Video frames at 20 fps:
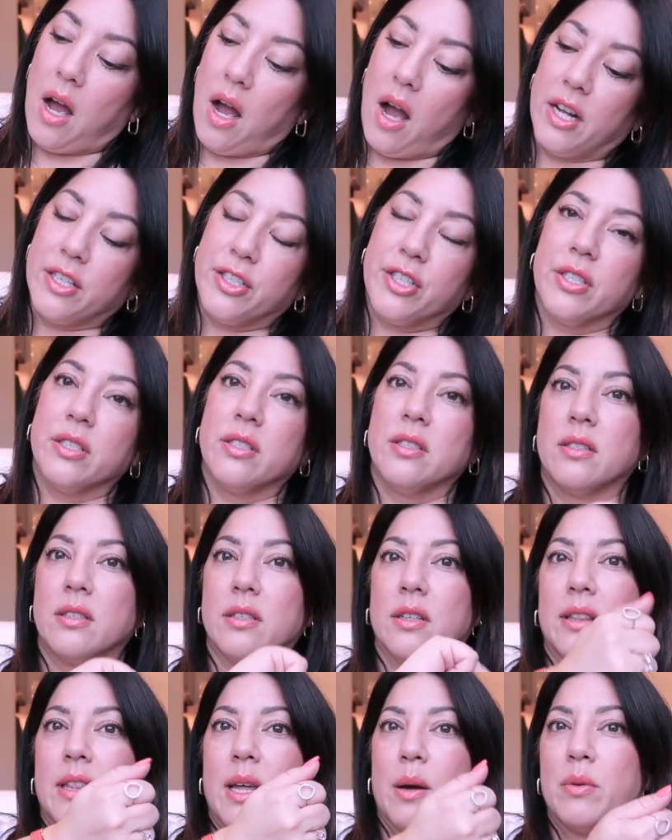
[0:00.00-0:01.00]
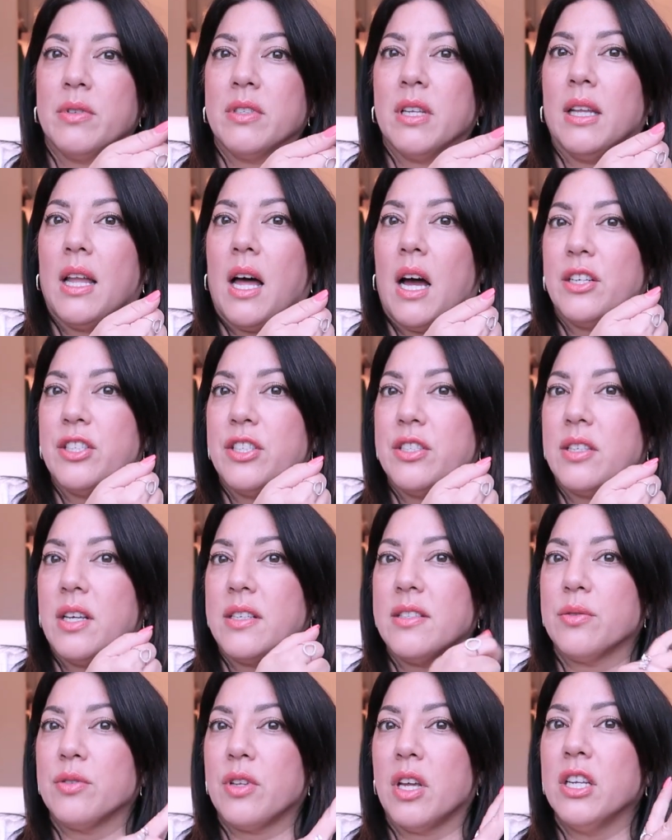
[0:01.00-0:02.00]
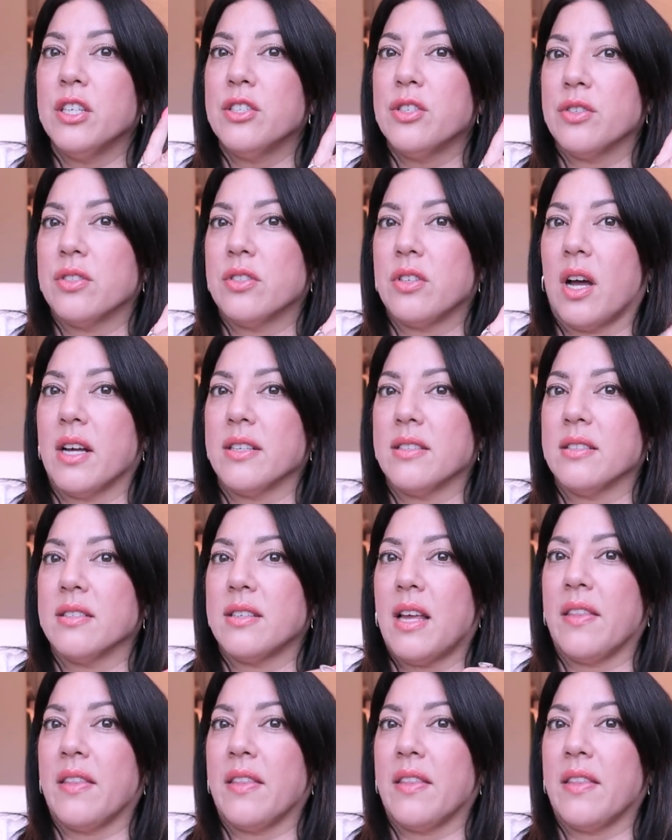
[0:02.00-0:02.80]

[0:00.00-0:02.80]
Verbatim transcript: I just, there was a larger size, there was only two sizes,